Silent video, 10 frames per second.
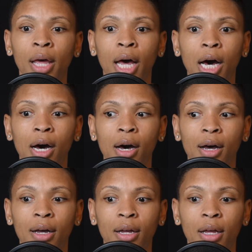
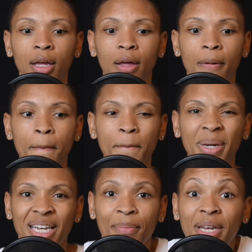
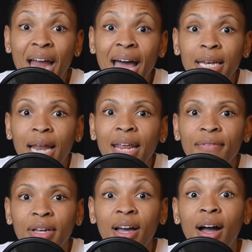But not
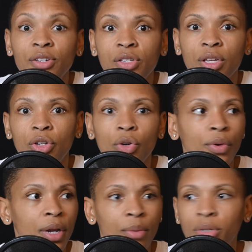even consciously
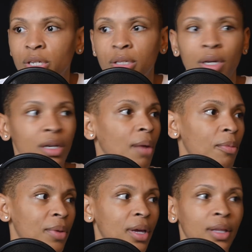doing it, but just looking up
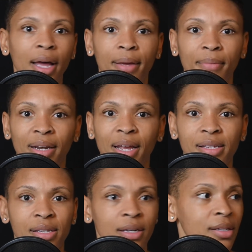and being like, my day
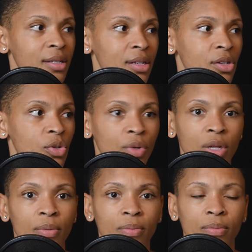sucks. This is
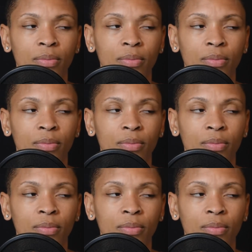really